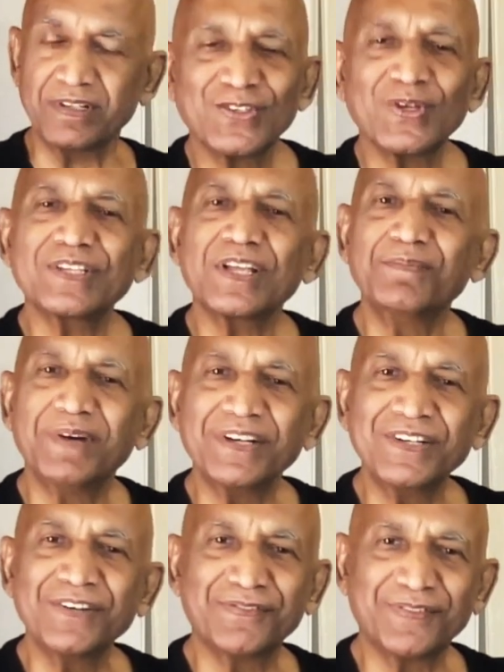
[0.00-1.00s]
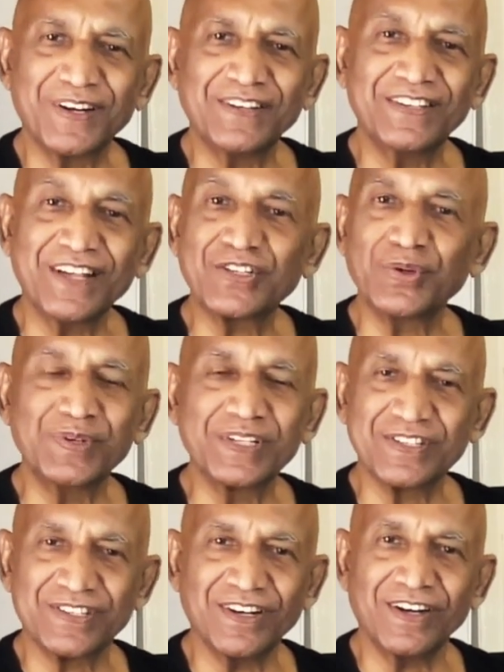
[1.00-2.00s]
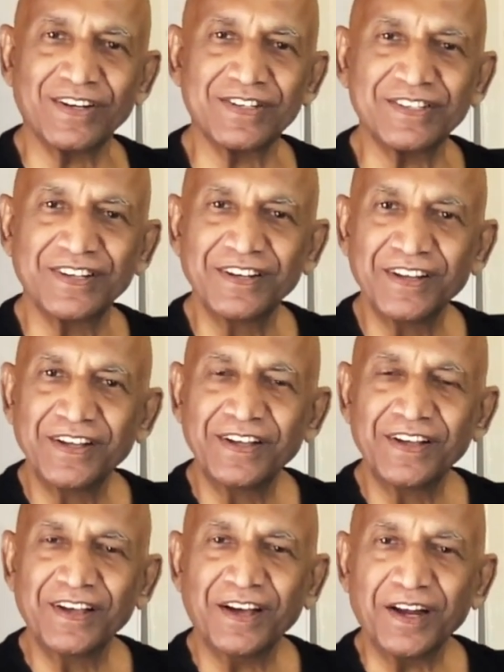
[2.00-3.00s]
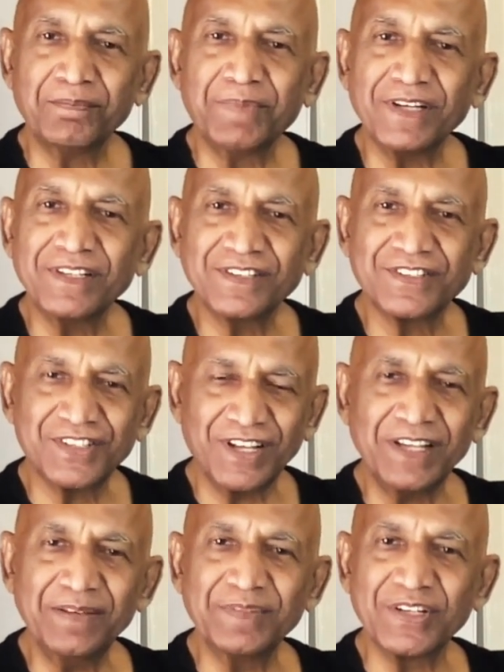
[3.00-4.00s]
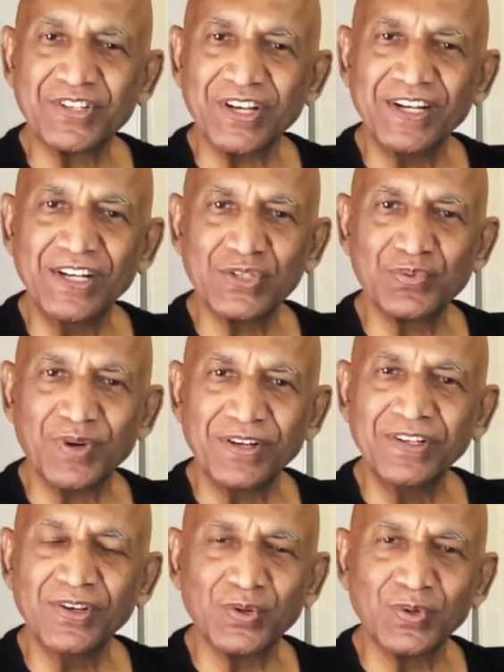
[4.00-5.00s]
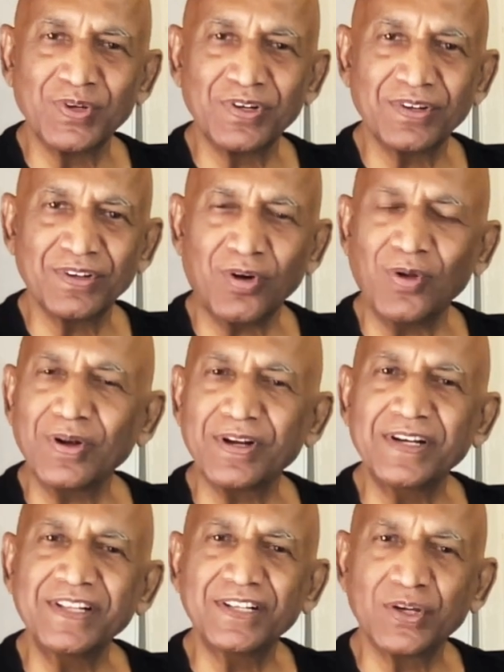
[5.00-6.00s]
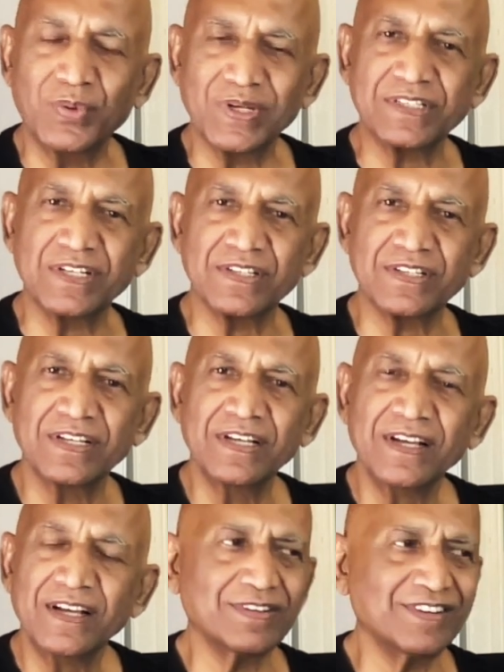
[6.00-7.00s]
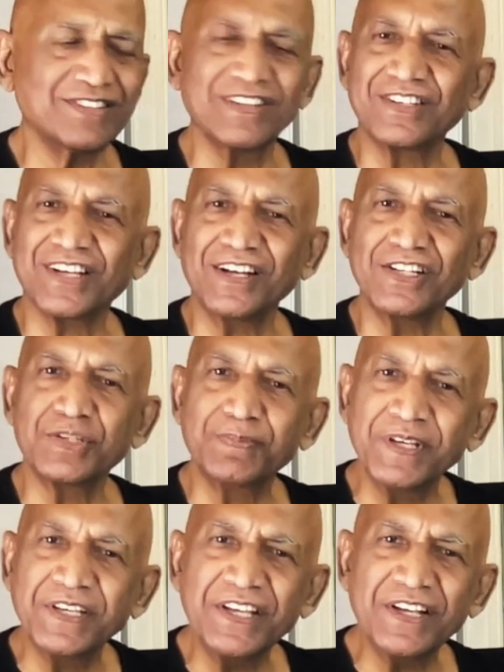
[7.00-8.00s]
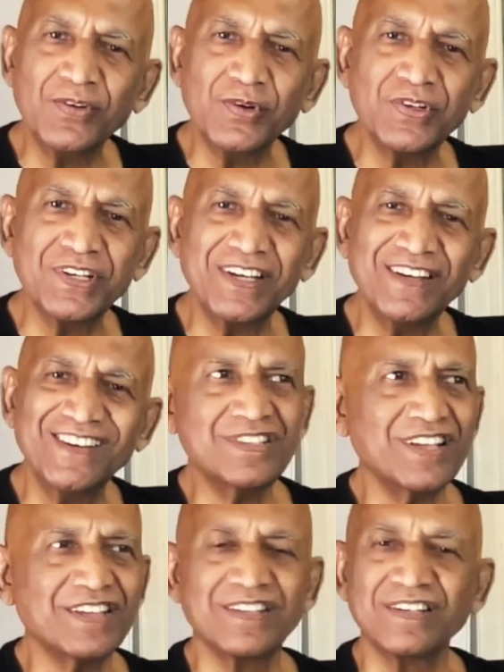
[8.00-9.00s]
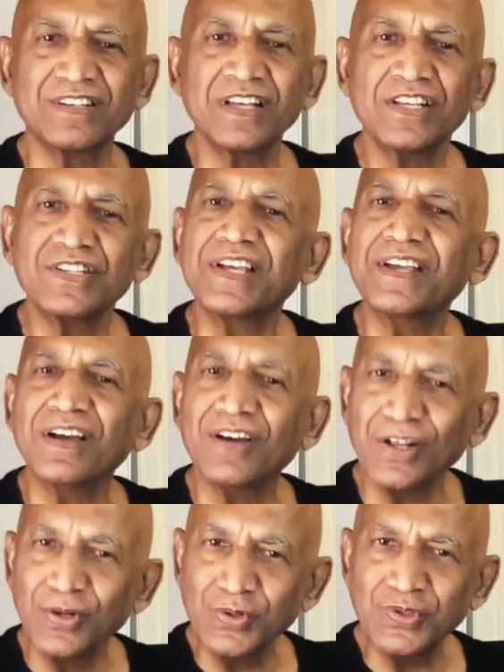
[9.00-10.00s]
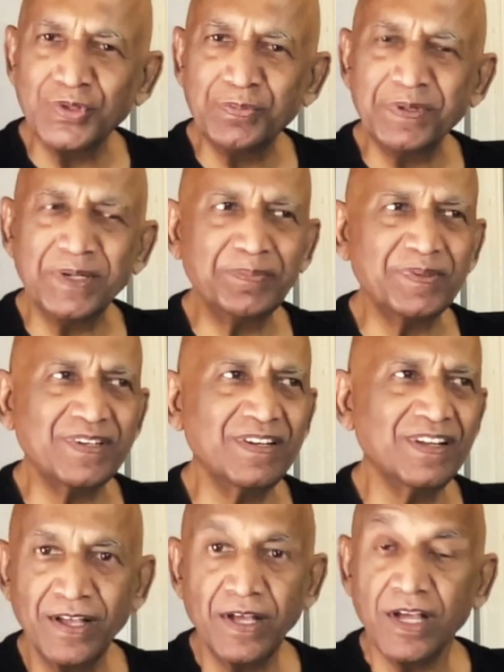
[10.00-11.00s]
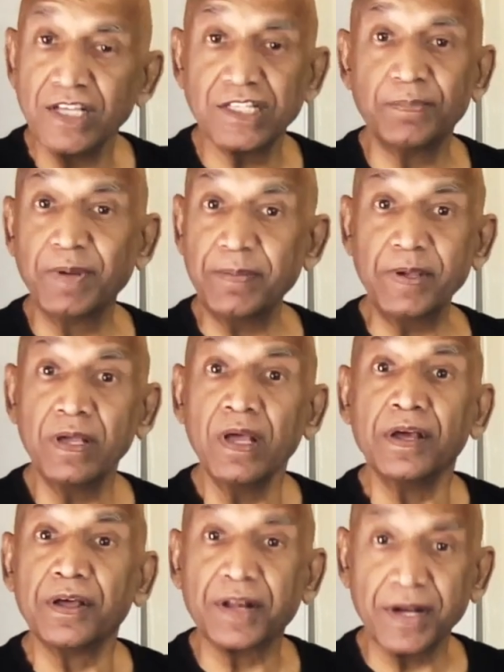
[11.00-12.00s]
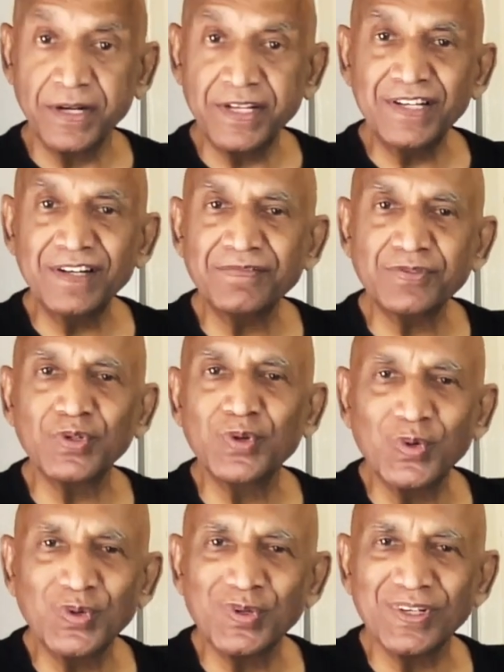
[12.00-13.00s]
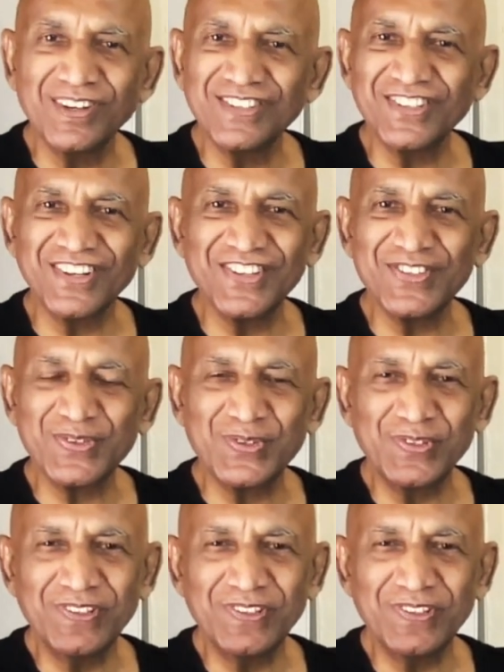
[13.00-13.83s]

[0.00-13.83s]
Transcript: So I said, my dear friend, that's how it starts. And by the time the child is 1 year old, already the questions. Is the child speaking okay? Is it saying hello to people? Is the baby ready enough to go to a nursery school?